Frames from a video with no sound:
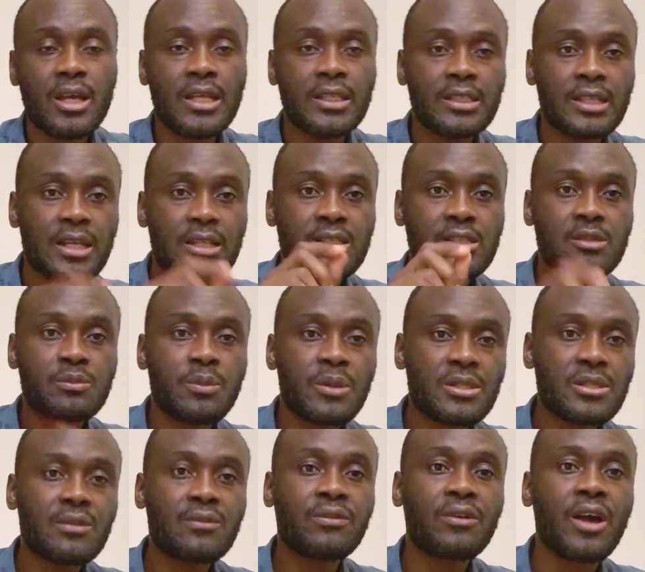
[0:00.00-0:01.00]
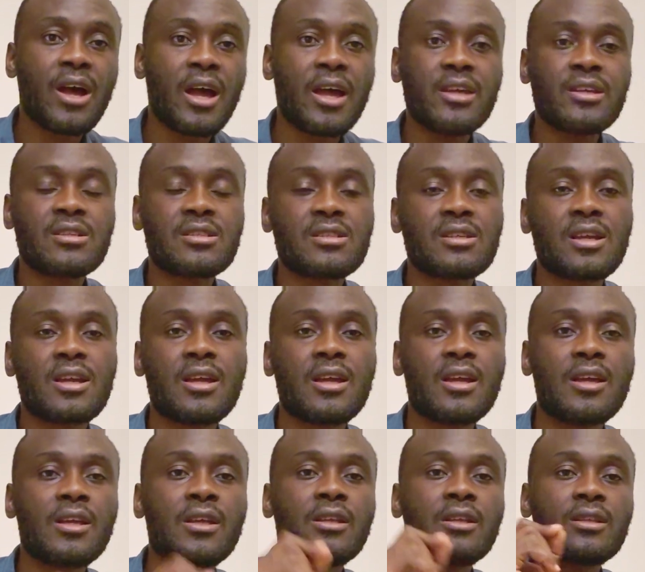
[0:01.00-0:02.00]
that specifies
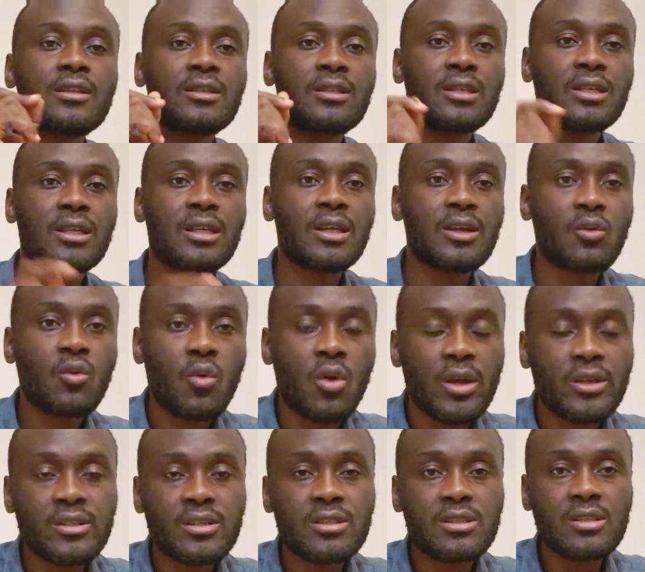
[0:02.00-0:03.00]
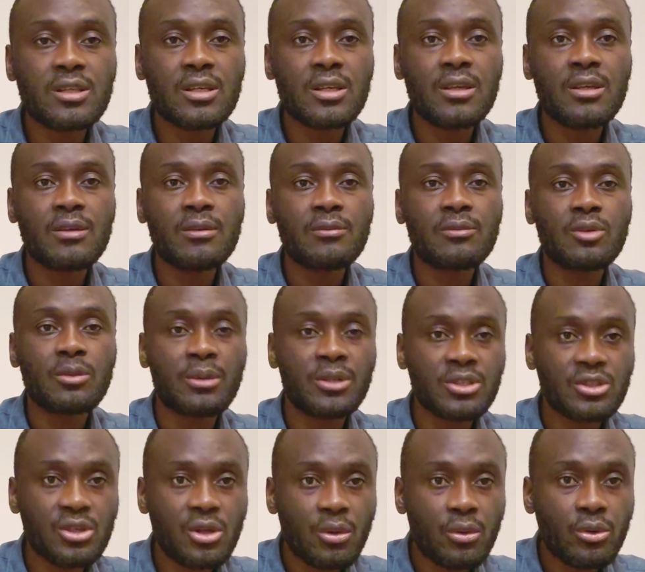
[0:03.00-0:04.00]
the quantity, the
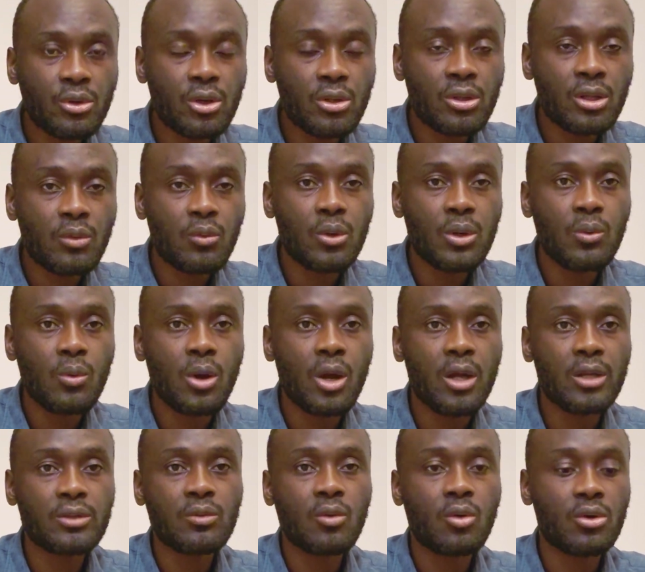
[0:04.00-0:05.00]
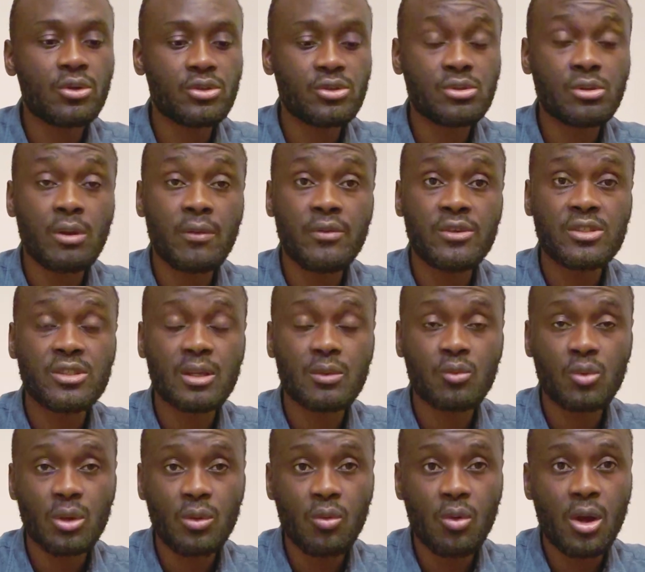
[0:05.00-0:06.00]
material that we want, or the service that
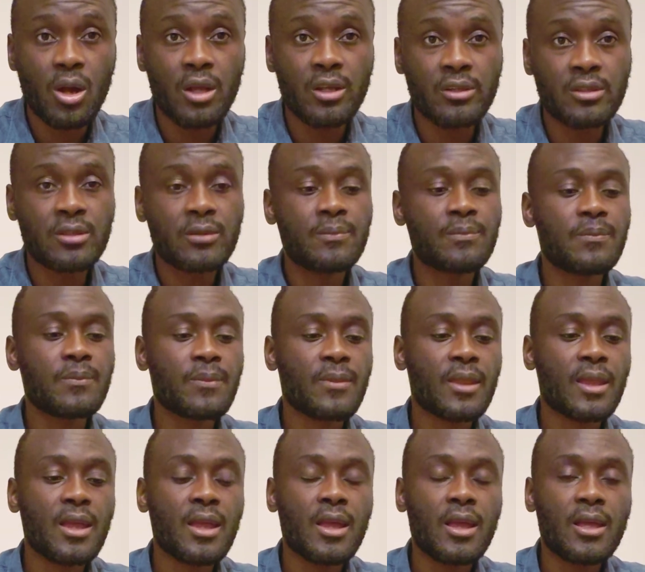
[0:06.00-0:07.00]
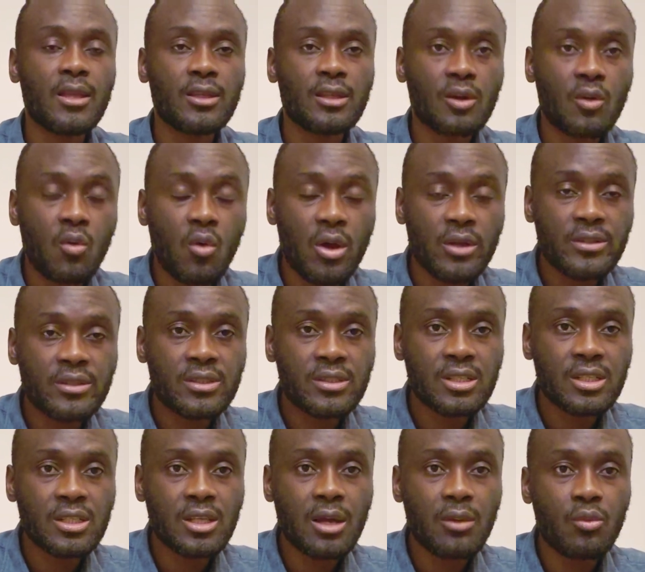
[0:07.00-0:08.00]
we want, the
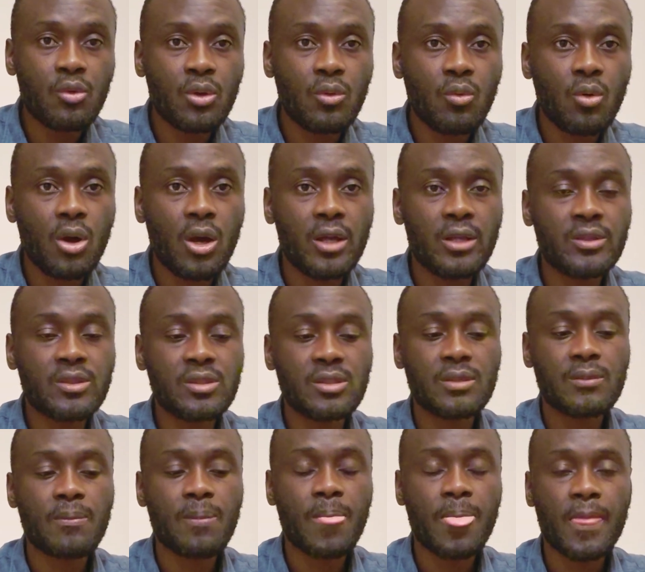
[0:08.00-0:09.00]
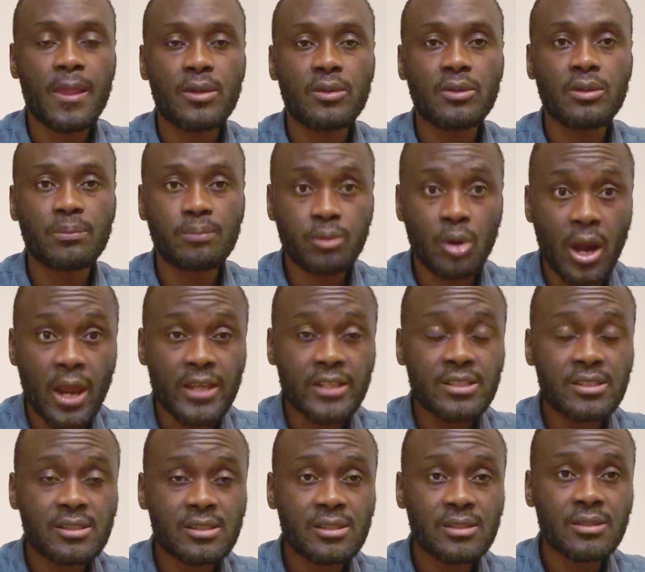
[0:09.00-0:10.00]
quantity that we want, the
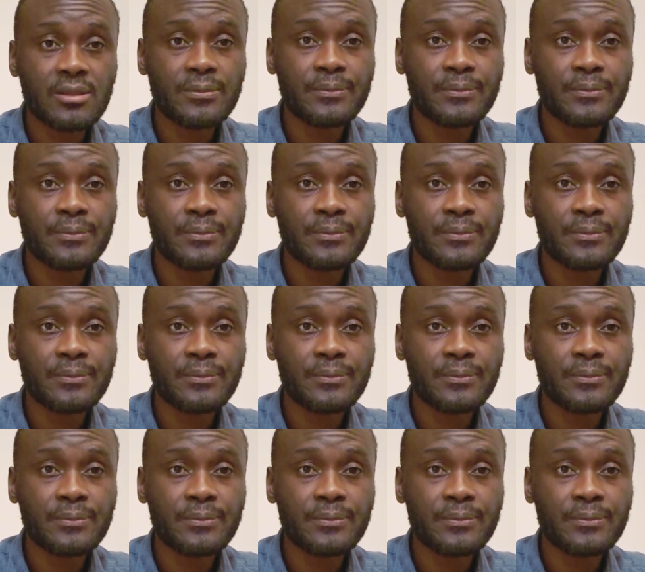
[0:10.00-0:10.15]
price,